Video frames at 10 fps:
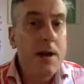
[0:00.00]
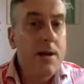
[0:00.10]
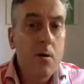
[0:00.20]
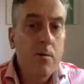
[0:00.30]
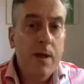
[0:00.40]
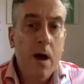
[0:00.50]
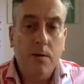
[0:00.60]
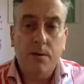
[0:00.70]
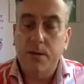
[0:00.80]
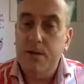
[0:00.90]
I know the
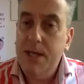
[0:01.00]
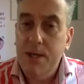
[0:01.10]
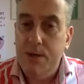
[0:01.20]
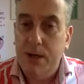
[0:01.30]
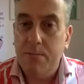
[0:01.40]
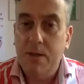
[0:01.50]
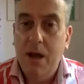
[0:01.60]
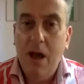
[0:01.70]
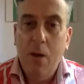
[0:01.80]
answer's Egypt,